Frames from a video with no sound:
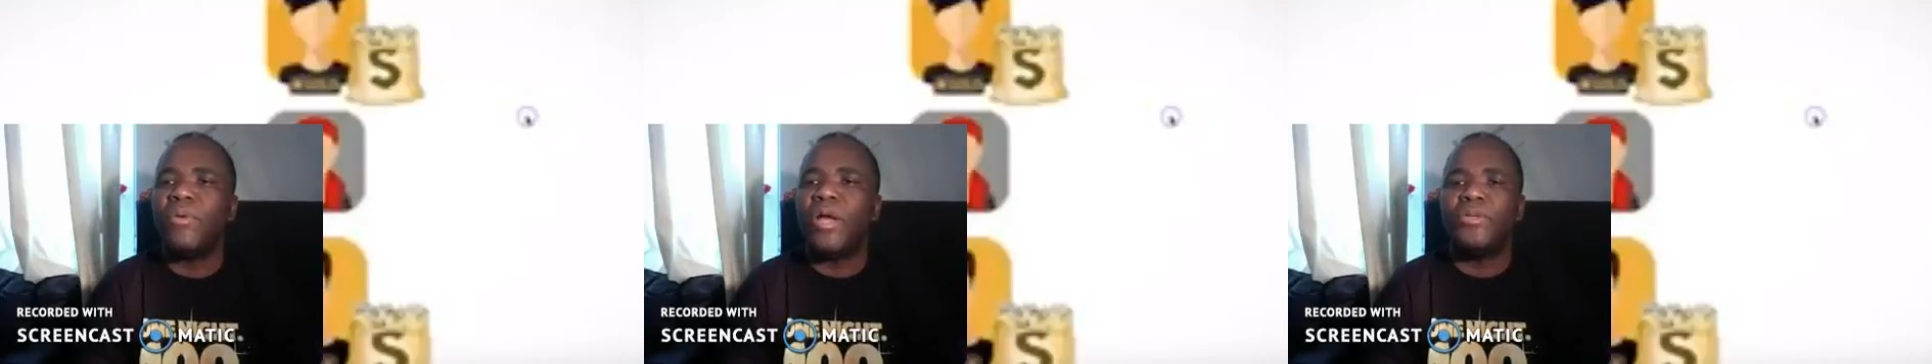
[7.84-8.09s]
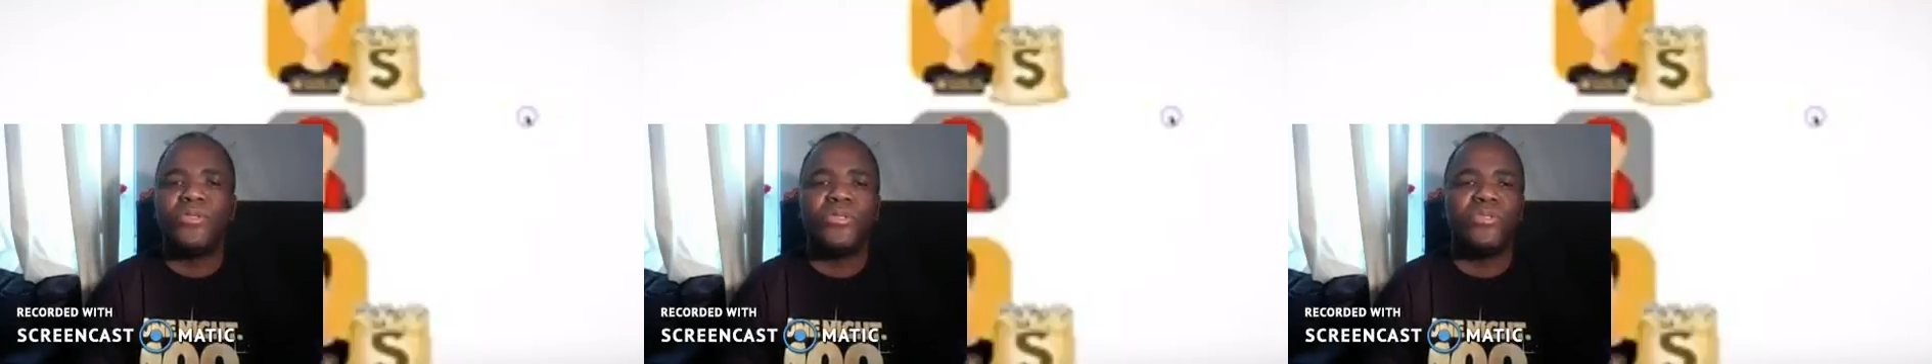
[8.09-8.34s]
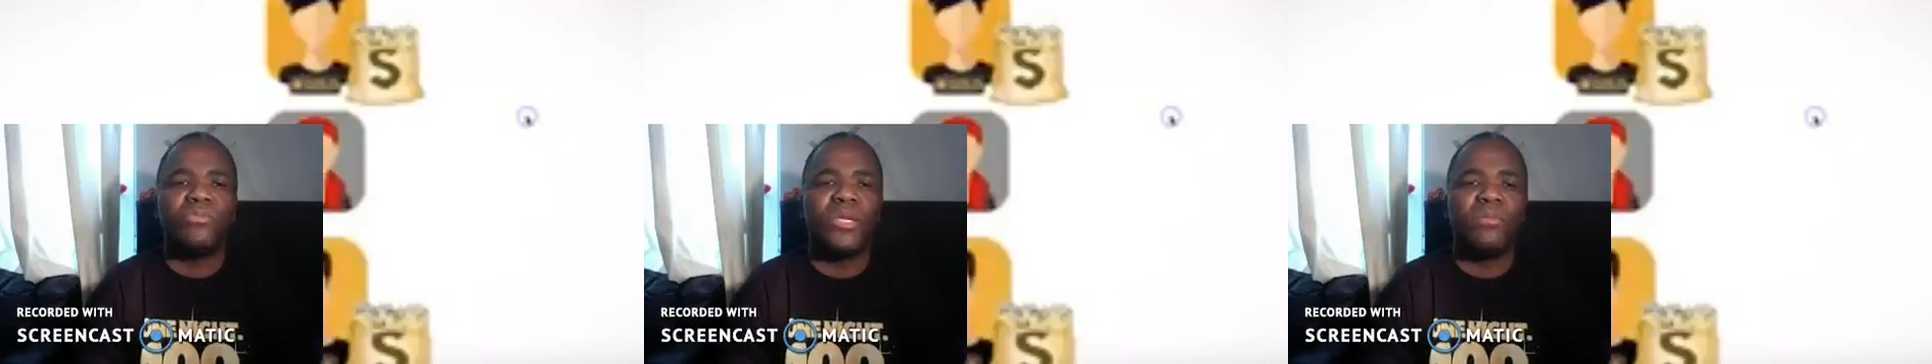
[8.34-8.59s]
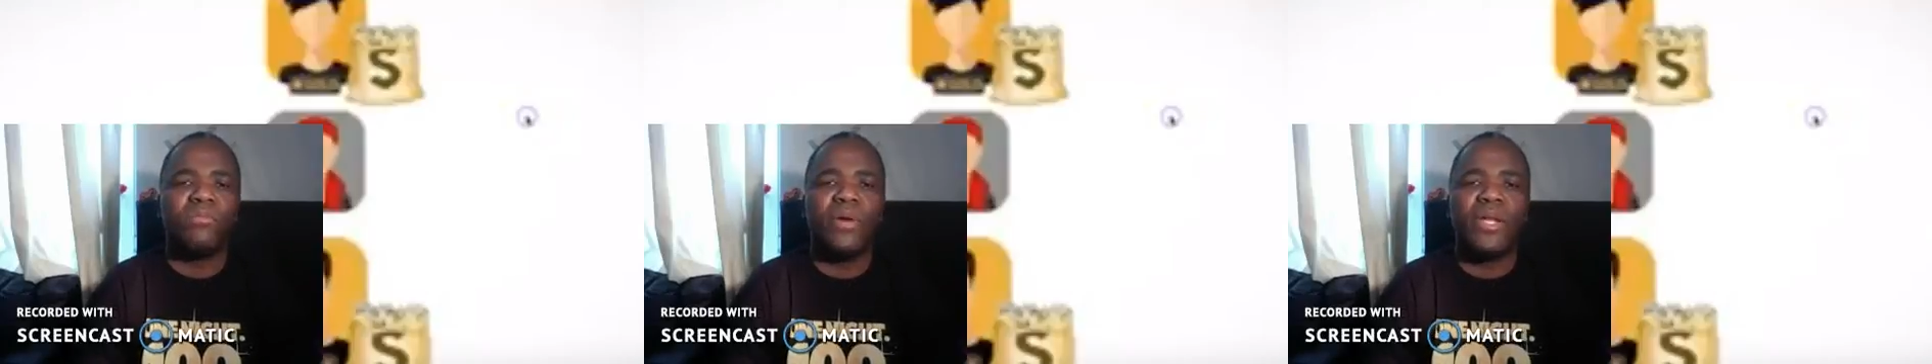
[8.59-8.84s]
are using to
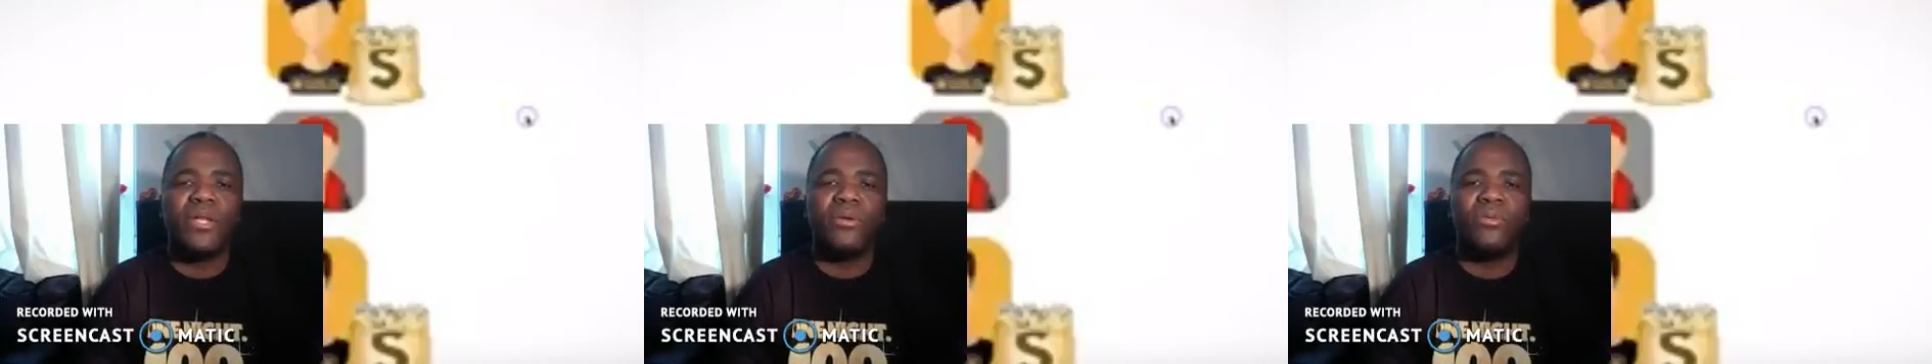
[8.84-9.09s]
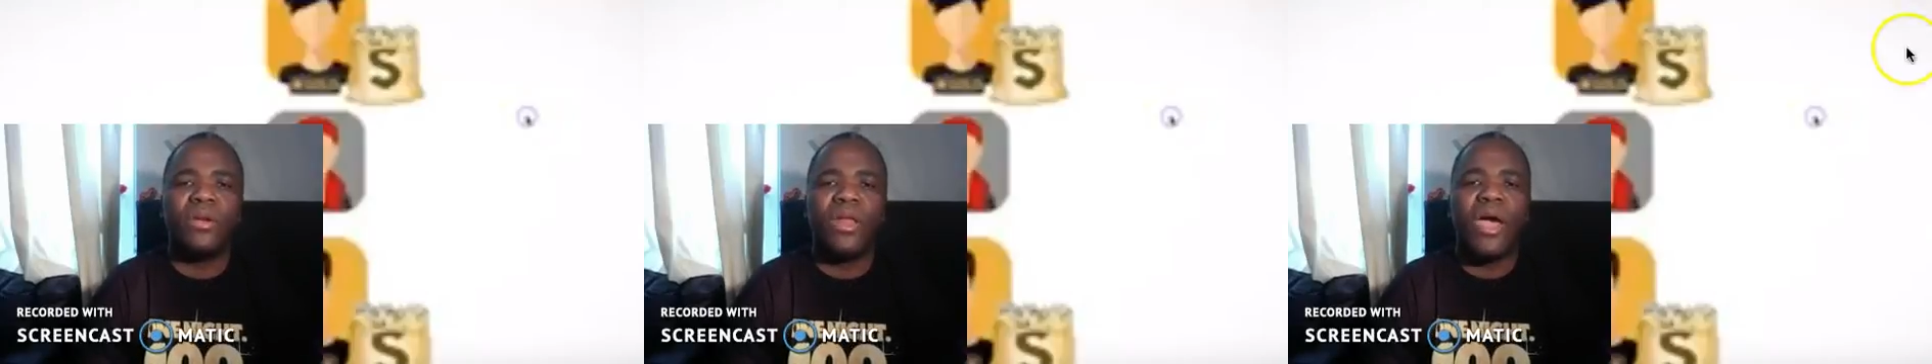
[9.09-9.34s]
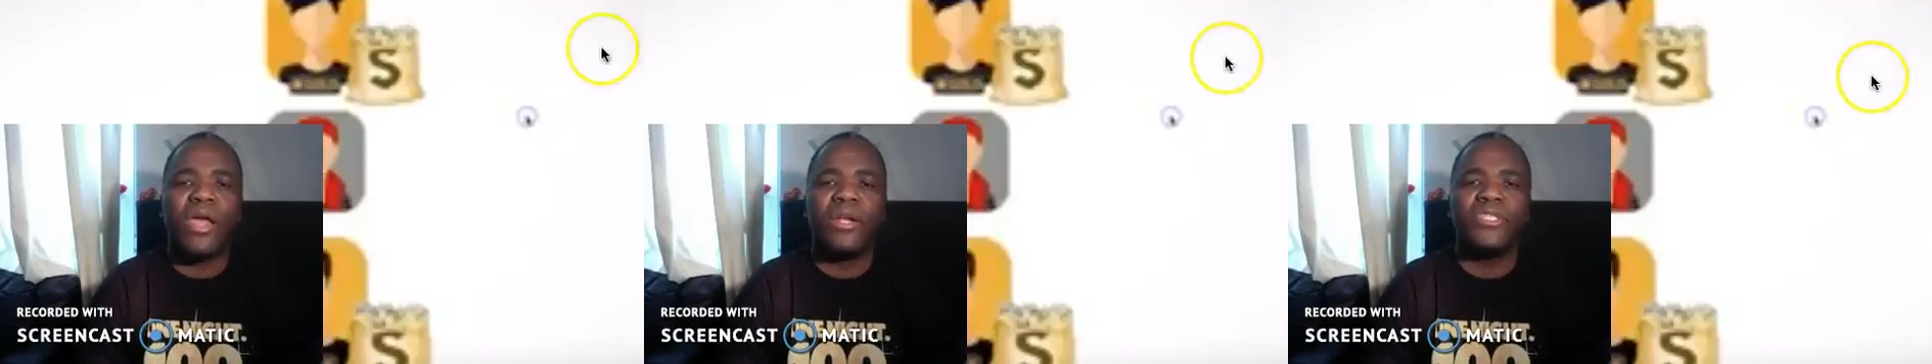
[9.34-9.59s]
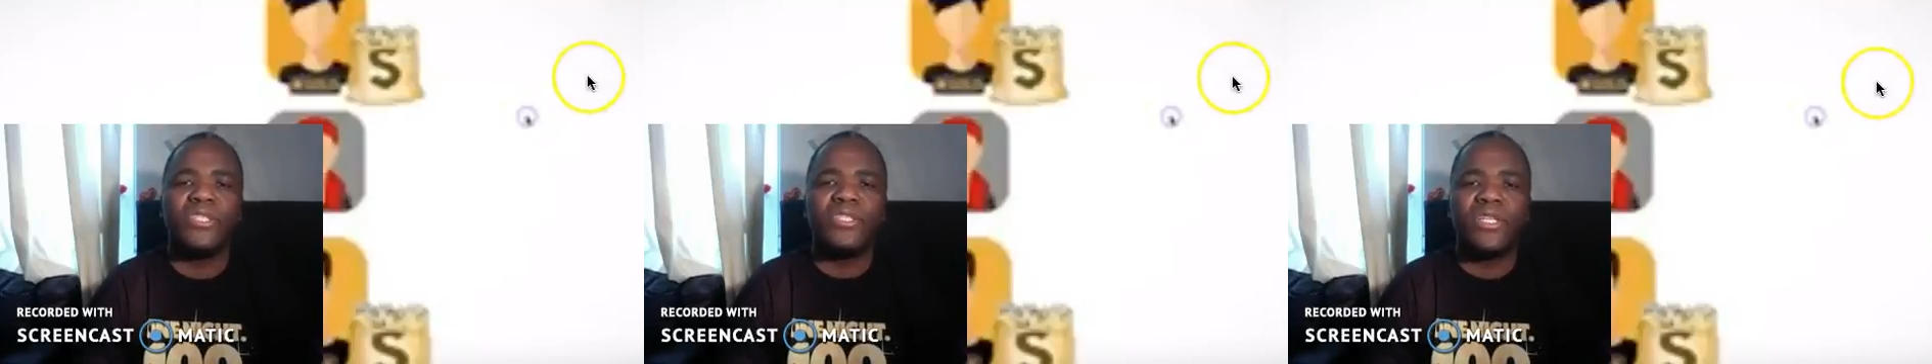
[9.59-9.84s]
make money online.
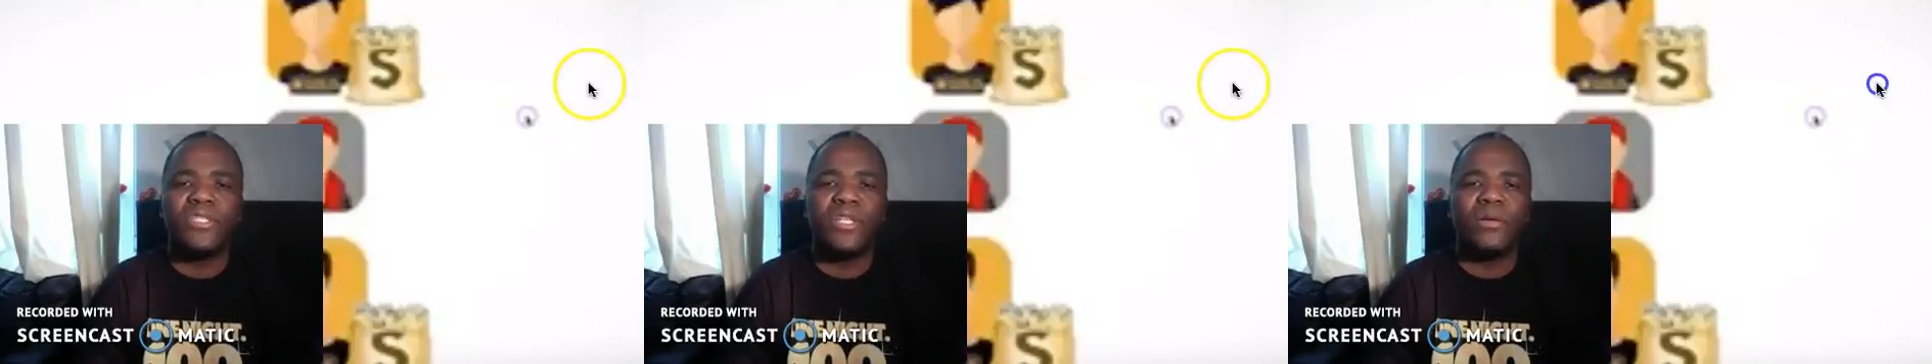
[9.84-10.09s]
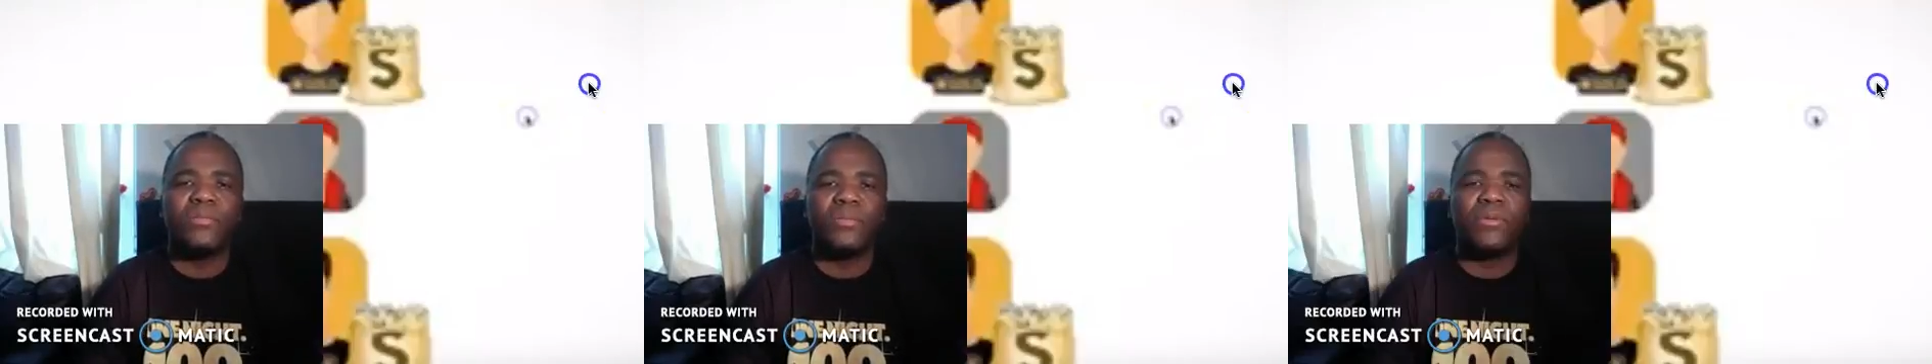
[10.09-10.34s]
Let's just listen up.